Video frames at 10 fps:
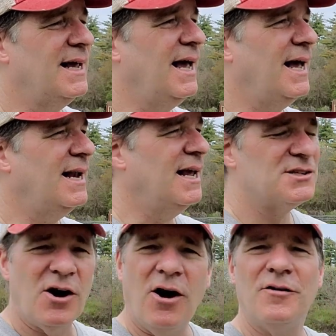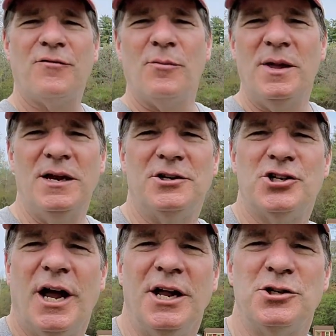And it's hard for me to
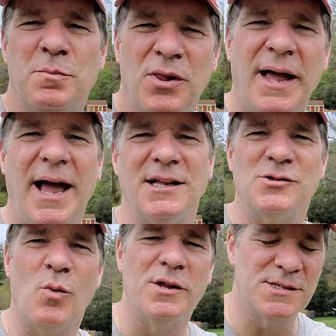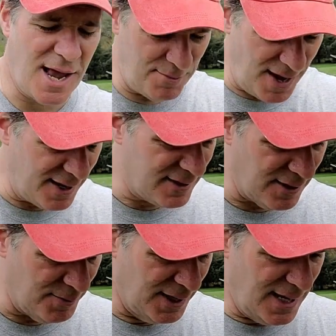change plans once I make them.